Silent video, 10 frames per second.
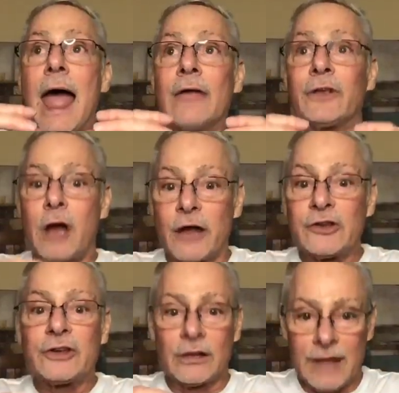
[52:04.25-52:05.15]

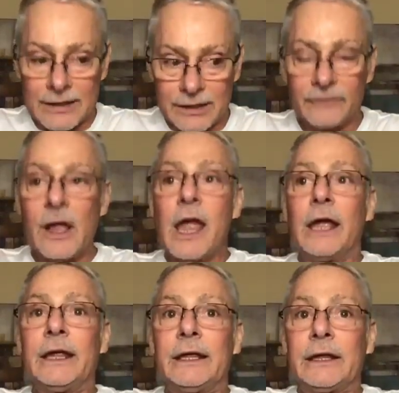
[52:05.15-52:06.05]
collective,
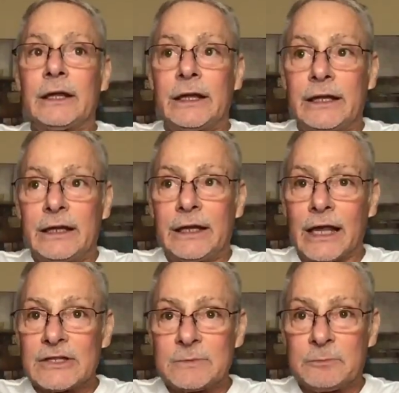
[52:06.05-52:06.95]
as a conscious collective,